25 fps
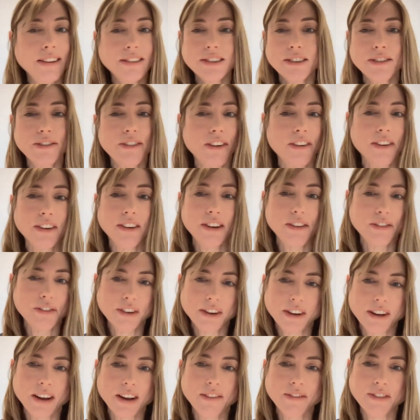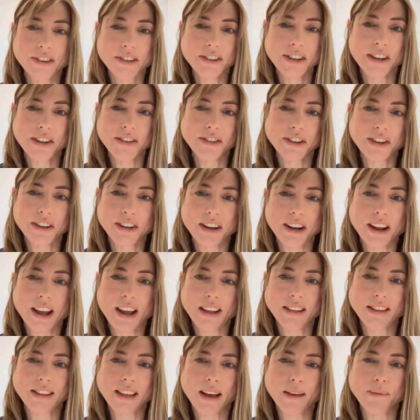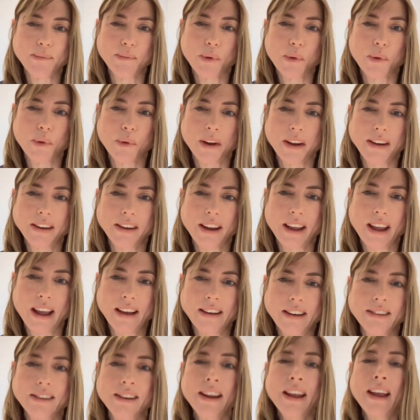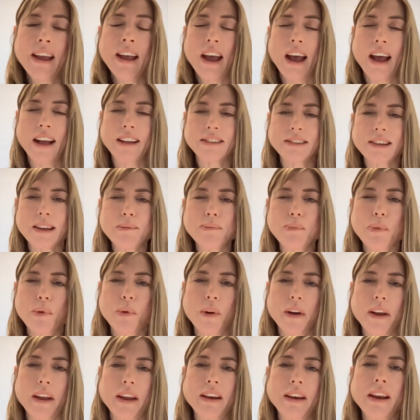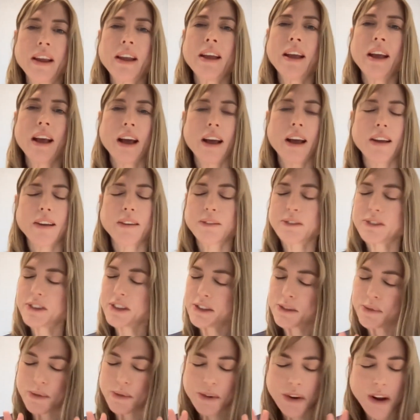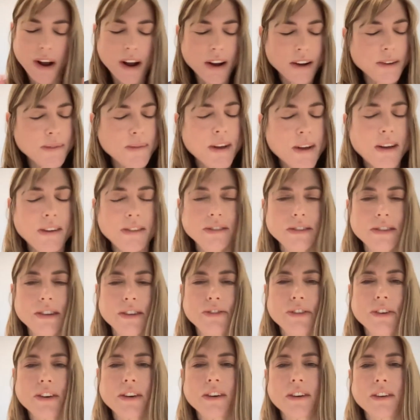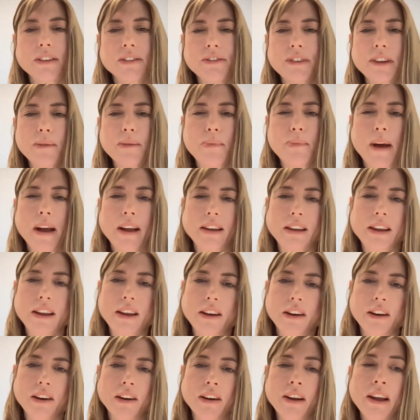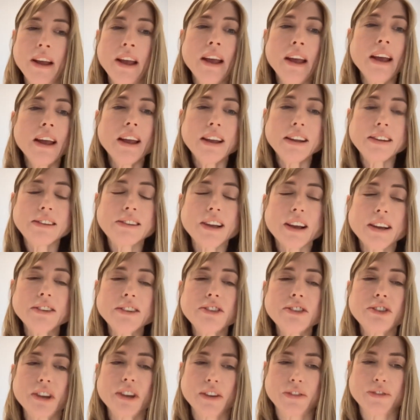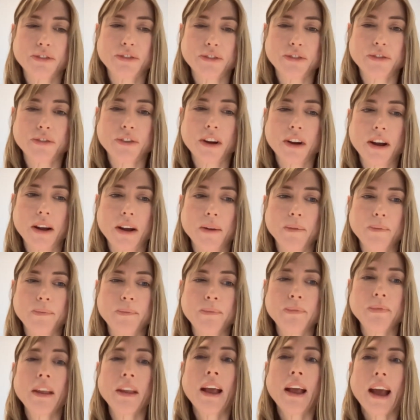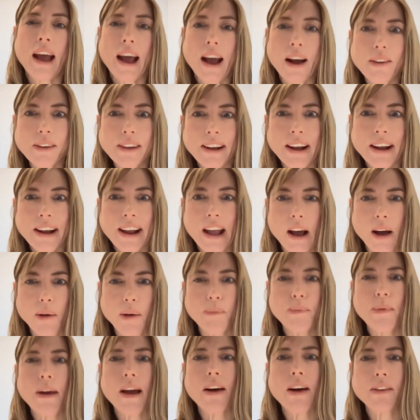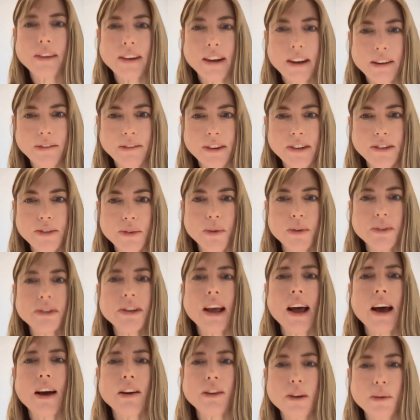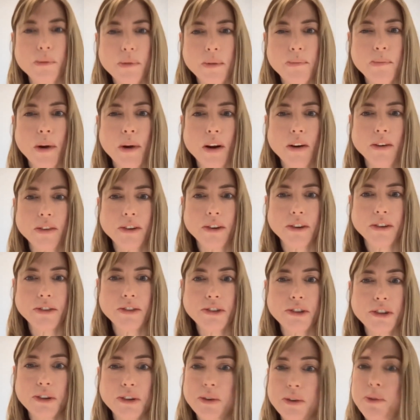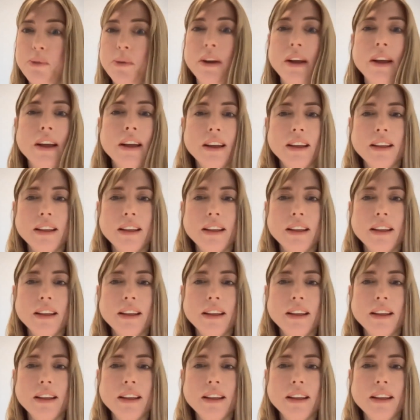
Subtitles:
it's a very different conversation at that point. And at some point, since we're talking about difficult feedback here, it does shift from how can I help? How can I resource? How can we partner, to